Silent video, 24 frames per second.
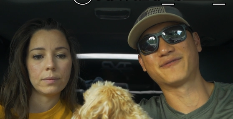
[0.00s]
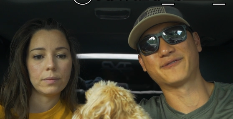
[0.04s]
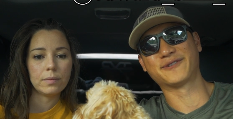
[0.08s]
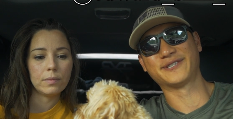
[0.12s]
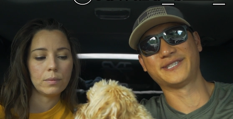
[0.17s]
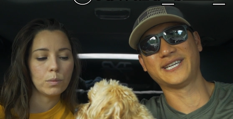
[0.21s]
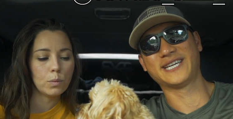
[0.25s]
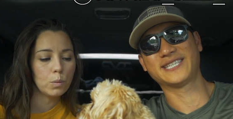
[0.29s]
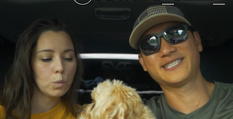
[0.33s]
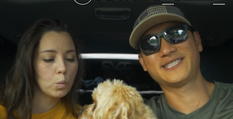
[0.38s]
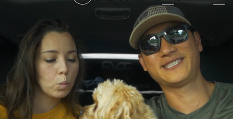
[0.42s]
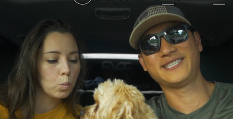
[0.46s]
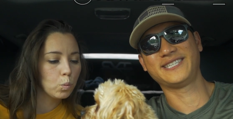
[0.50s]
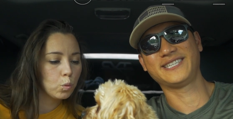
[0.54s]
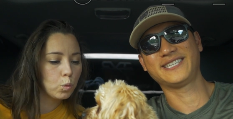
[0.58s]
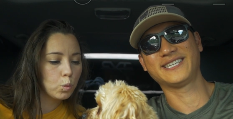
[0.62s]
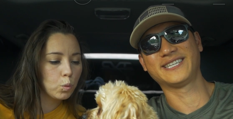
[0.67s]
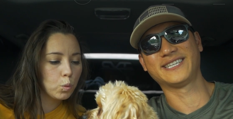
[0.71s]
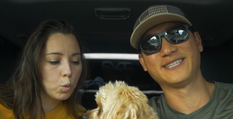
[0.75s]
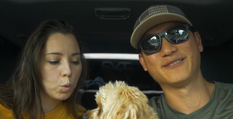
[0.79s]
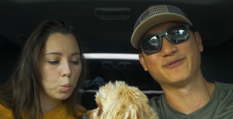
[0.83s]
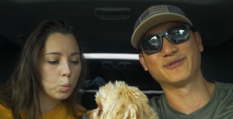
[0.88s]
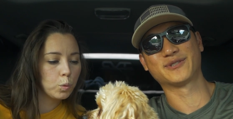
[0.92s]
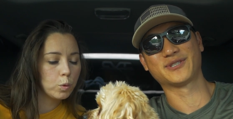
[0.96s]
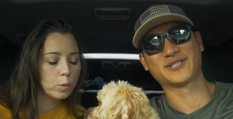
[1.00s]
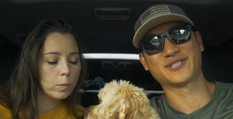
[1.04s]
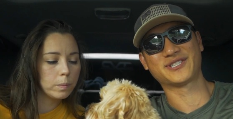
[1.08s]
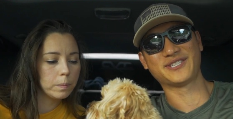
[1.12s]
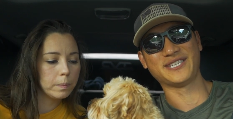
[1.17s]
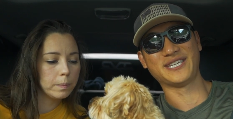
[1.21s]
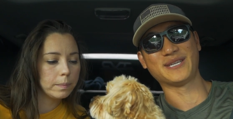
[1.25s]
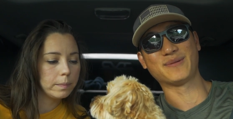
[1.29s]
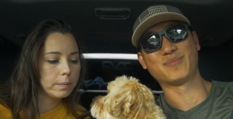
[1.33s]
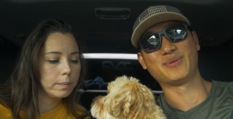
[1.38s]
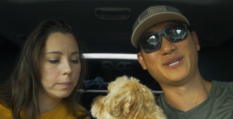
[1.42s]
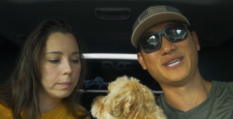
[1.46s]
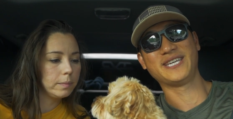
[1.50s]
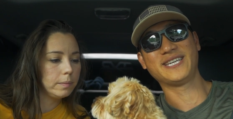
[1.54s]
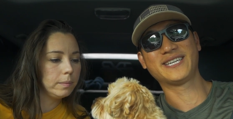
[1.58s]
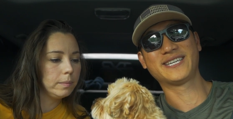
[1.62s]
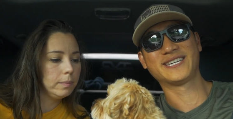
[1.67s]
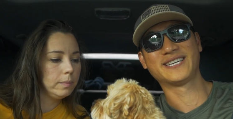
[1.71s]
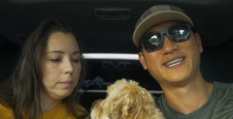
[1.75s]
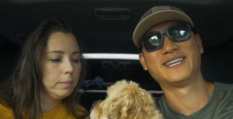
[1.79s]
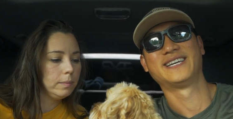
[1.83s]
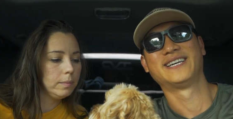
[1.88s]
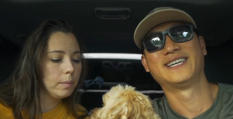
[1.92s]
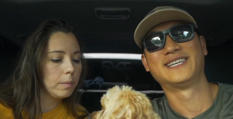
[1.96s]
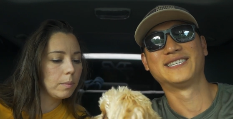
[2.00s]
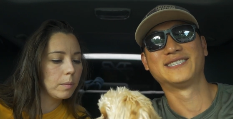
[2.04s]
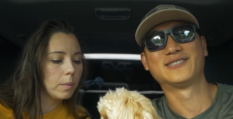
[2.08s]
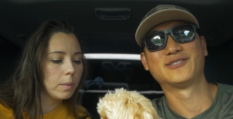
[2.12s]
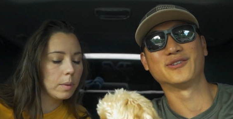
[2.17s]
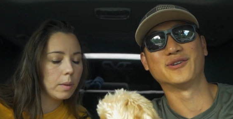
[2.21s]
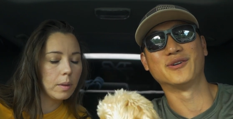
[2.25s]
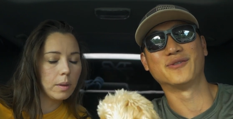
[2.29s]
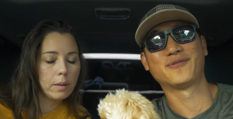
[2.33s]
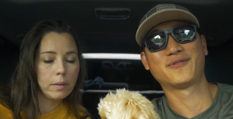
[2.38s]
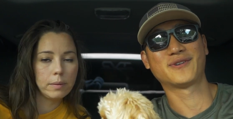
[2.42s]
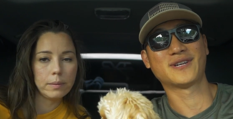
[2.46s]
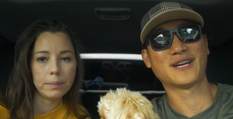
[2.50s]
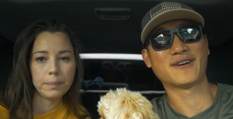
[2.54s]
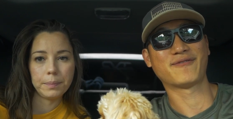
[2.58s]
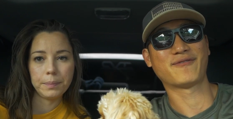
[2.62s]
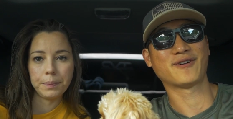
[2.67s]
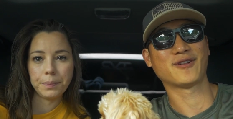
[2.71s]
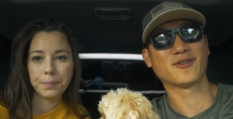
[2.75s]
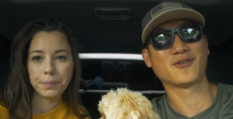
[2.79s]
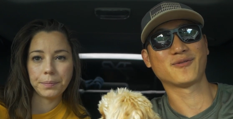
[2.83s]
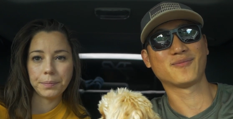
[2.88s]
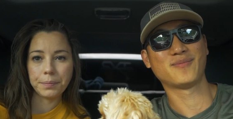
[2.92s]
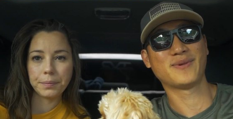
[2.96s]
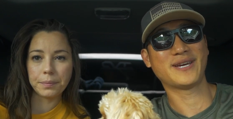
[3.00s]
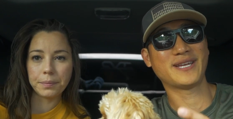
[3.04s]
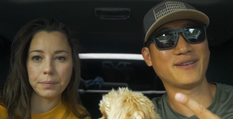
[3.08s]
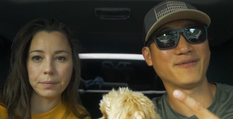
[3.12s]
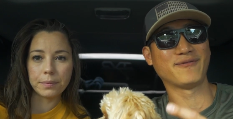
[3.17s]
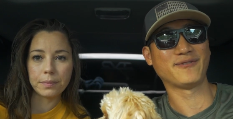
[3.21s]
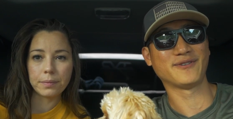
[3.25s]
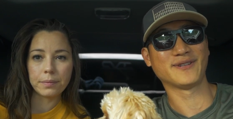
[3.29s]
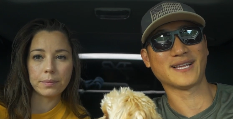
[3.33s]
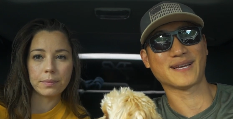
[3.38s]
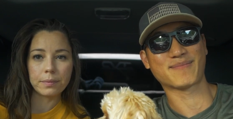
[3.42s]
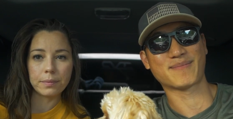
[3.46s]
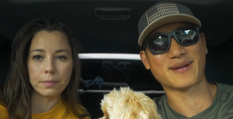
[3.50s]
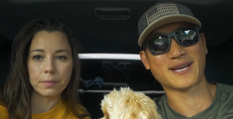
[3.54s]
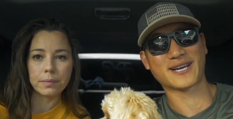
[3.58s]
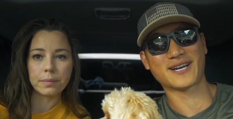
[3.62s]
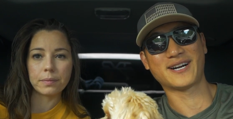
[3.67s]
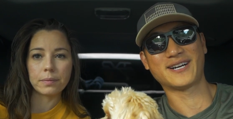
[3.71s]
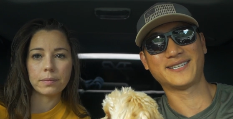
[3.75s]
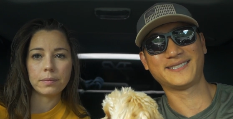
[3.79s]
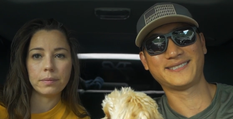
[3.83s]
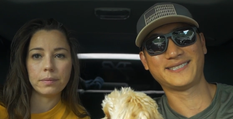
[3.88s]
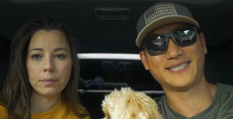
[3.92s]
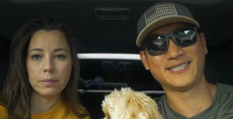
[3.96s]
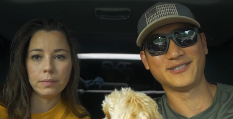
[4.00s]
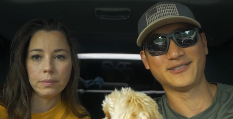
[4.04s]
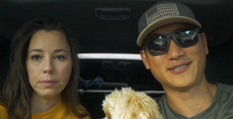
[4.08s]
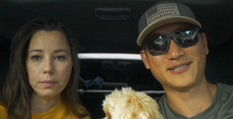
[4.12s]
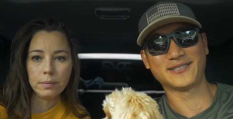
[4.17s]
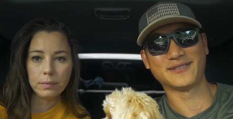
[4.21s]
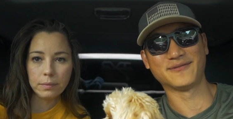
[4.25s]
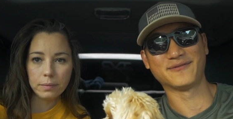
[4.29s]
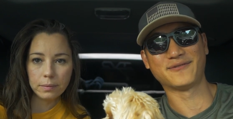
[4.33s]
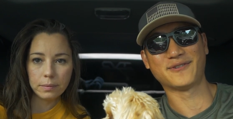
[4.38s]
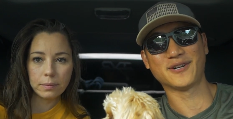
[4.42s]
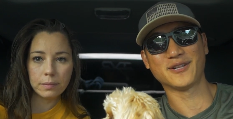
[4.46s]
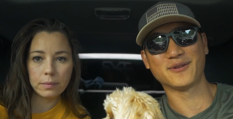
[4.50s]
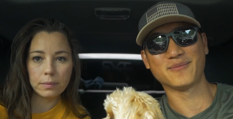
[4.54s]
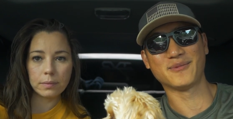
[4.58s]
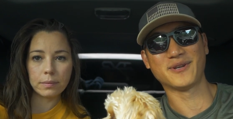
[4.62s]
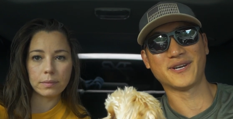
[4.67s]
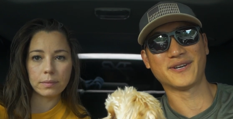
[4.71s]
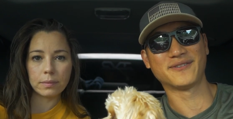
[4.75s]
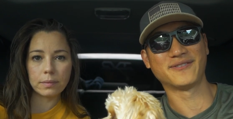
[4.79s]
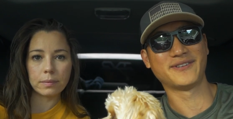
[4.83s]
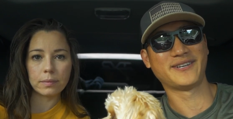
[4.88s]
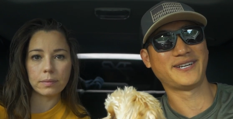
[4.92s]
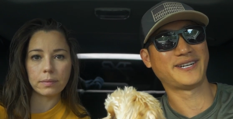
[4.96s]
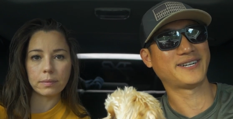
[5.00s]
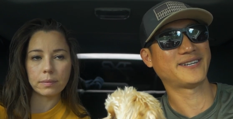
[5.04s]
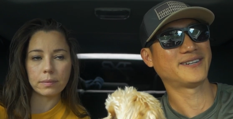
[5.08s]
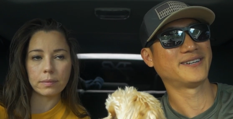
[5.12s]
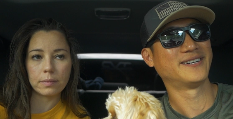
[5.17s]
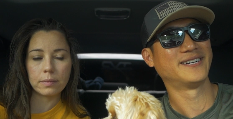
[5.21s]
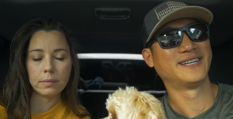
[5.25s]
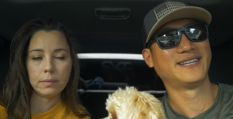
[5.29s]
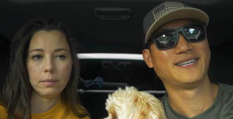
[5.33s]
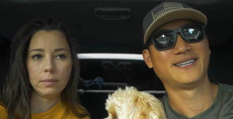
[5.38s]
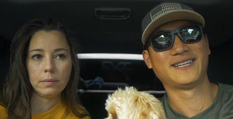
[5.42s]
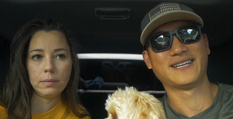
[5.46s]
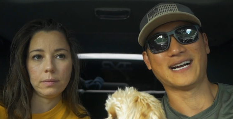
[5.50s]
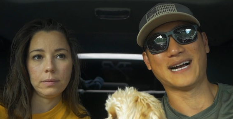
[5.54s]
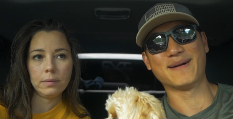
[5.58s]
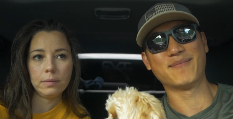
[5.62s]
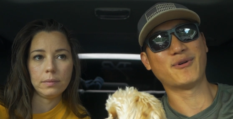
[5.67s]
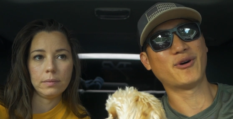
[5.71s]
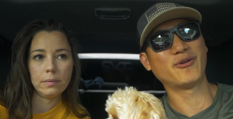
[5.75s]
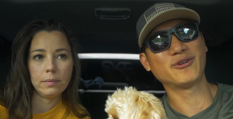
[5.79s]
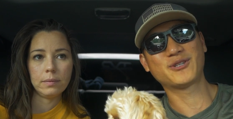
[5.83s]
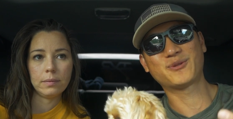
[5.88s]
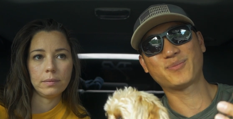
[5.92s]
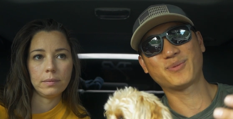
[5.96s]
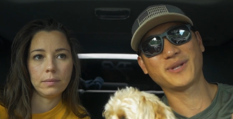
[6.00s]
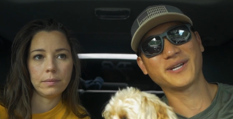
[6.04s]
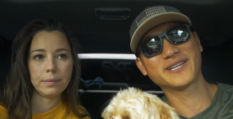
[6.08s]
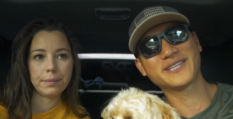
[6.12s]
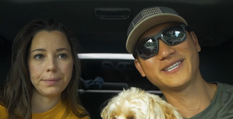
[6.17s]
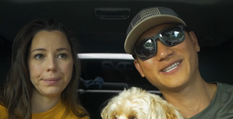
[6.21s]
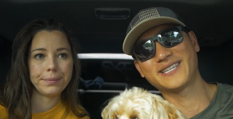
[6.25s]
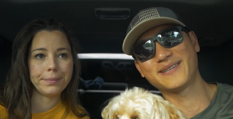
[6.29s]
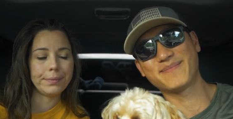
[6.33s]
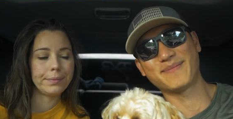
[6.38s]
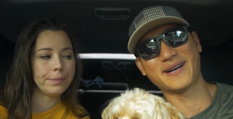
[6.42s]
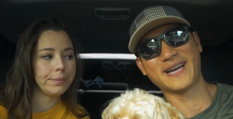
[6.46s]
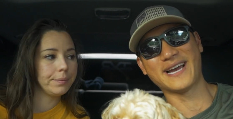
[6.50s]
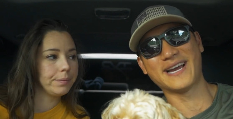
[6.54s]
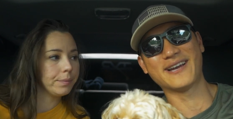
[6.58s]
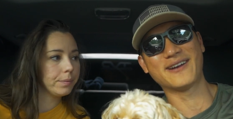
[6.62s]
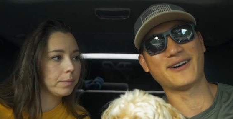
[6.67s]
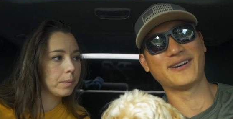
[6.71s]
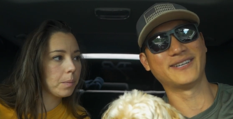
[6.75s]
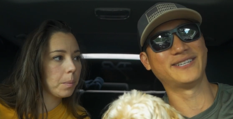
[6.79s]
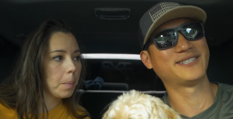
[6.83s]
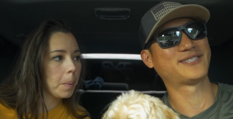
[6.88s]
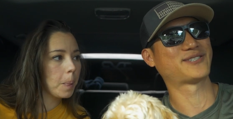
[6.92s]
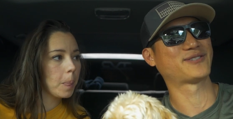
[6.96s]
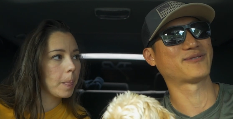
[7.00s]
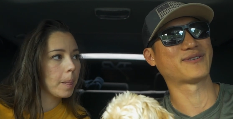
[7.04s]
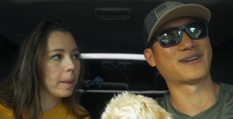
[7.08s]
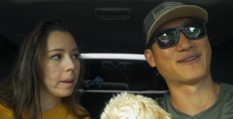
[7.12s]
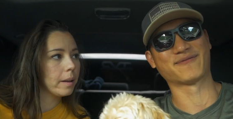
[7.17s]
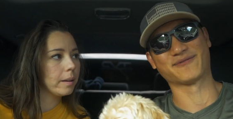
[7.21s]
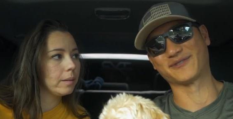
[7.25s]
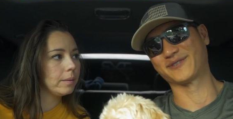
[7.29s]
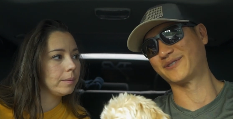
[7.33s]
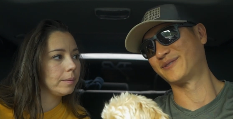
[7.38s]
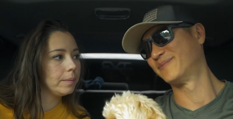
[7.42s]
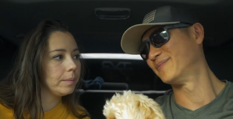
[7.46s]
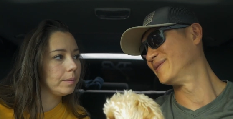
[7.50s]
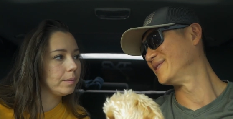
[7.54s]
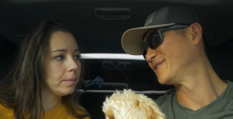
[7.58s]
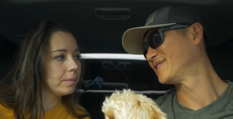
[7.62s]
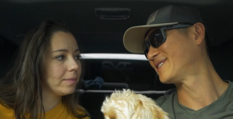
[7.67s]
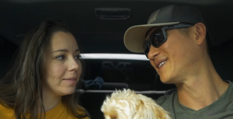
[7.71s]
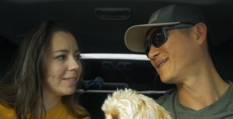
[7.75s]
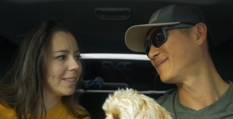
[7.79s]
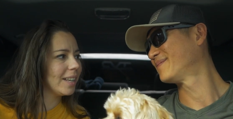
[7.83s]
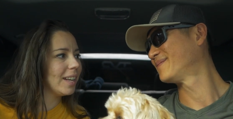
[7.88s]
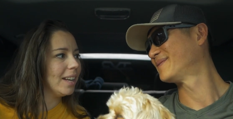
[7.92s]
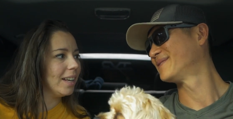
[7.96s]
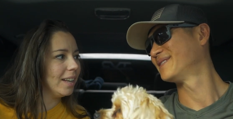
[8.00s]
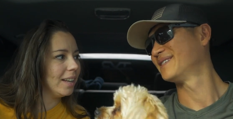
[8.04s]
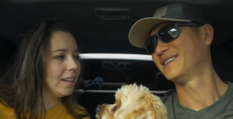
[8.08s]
Speaker 1: for testing and it was a sneak peek. So if you're not following that, if you like my content, you can follow me on there. I'm always plugging in my Instagram for some reason.